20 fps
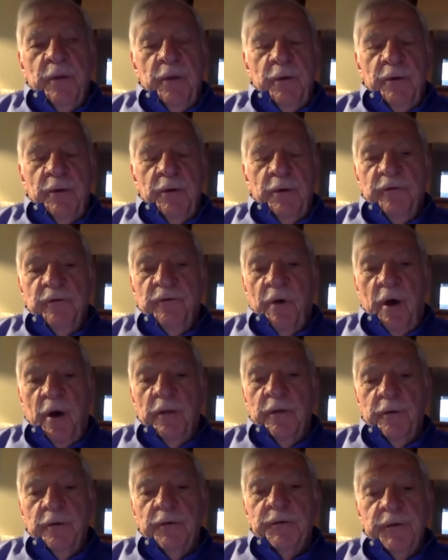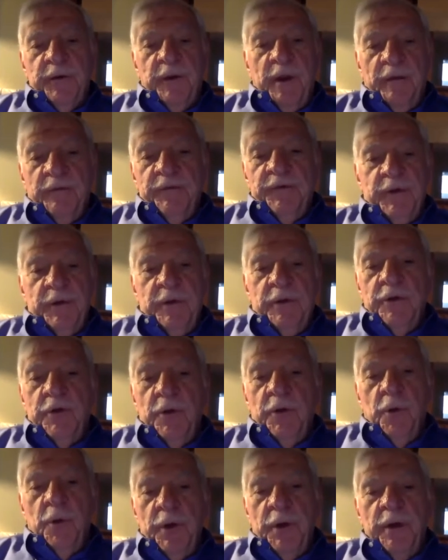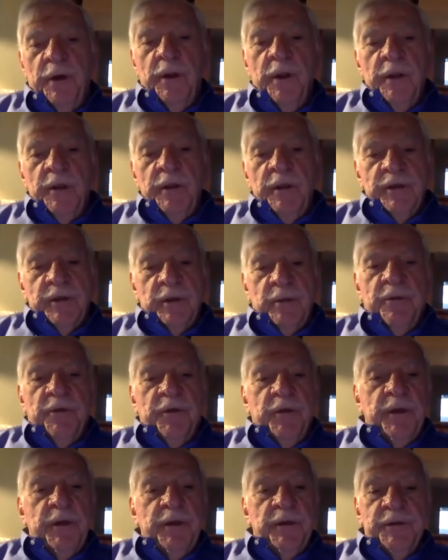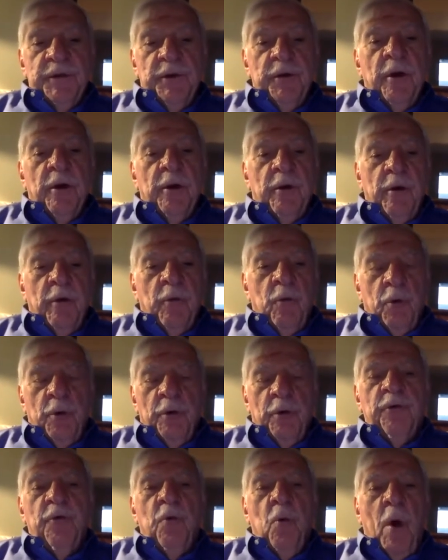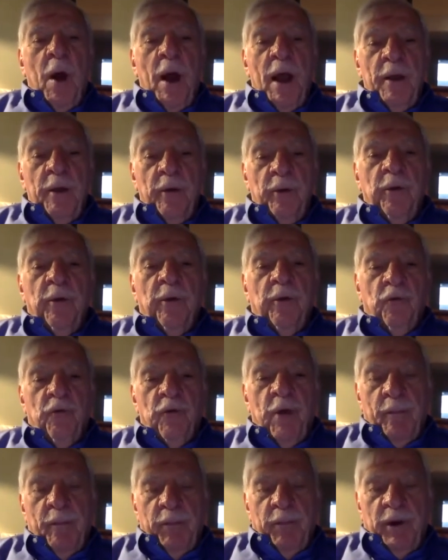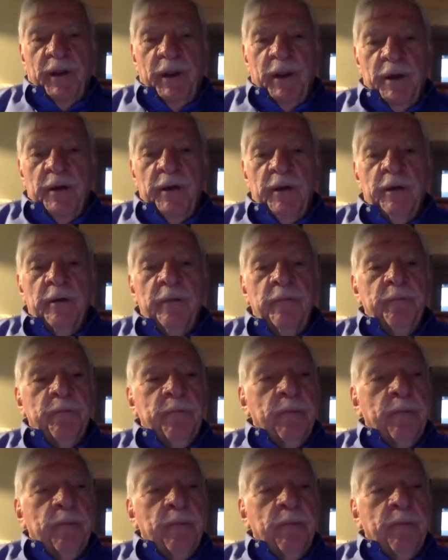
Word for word: those of others that I've seen doing some things that are worthwhile replicating.